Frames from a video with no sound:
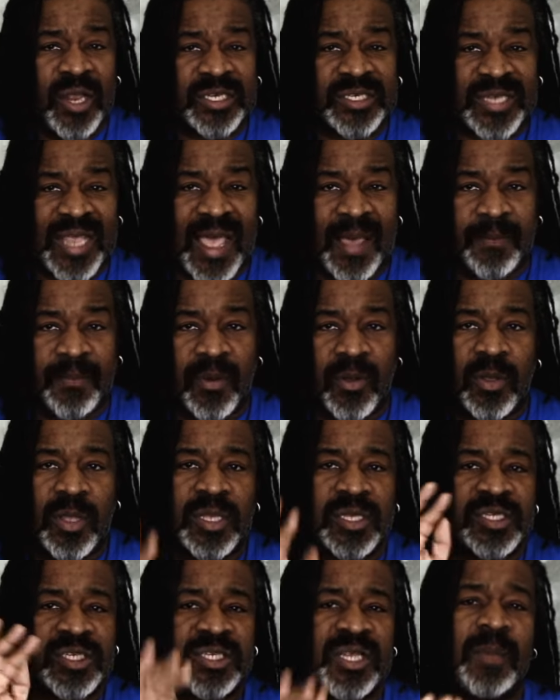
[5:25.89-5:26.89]
example,
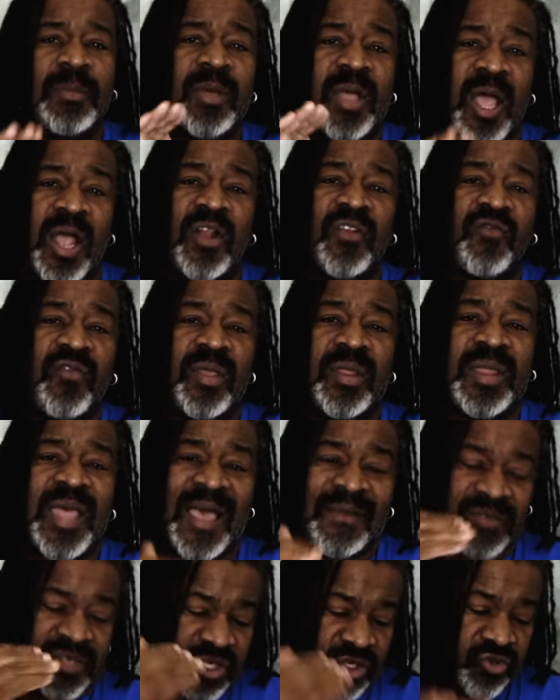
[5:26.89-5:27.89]
some countries
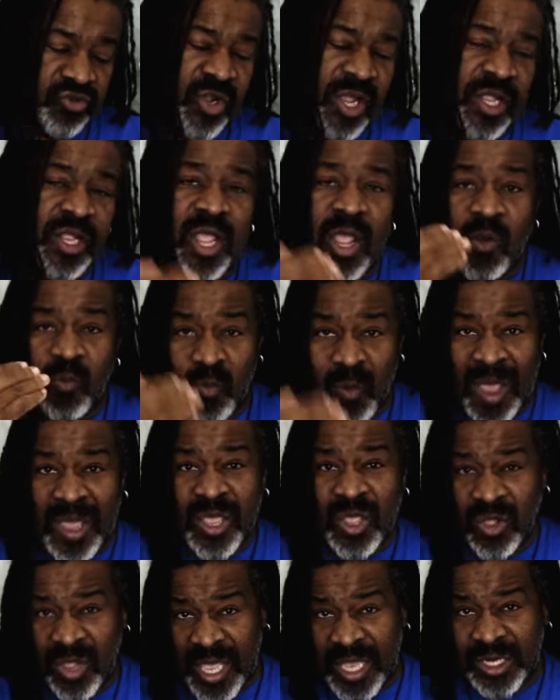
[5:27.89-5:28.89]
have strict
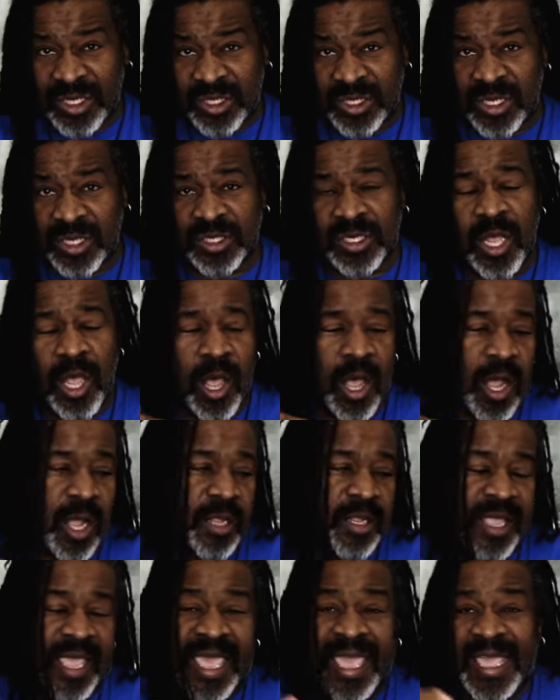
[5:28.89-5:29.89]
regulations
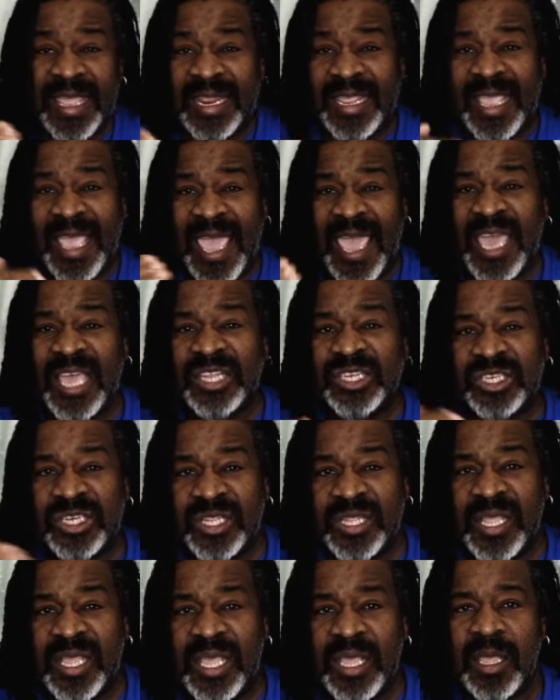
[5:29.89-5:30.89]
on
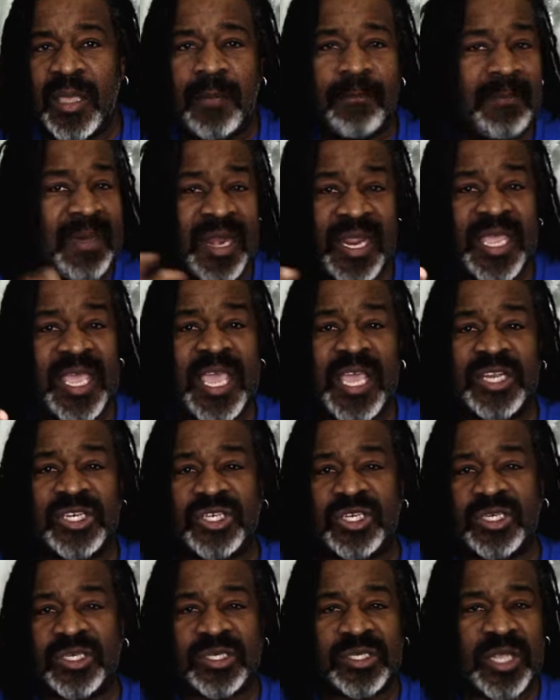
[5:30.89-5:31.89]
ADHD
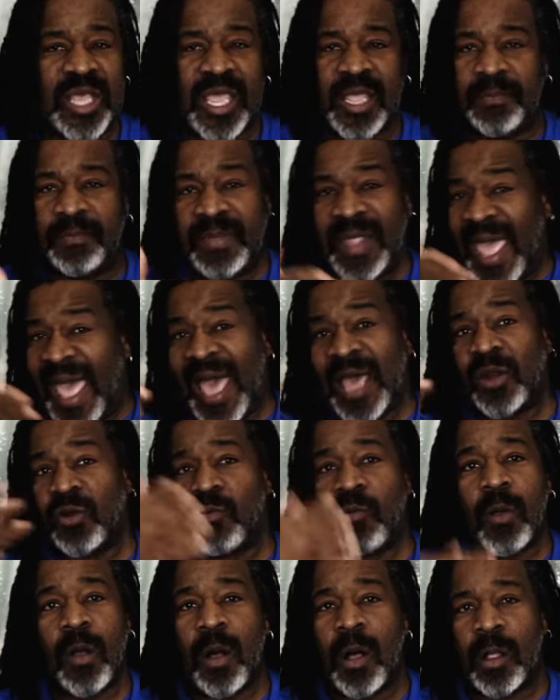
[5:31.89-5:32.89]
medications like
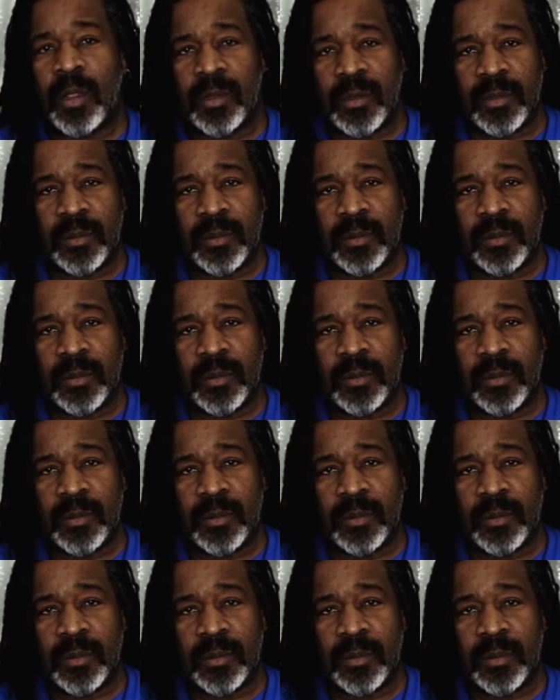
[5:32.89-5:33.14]
Adderall.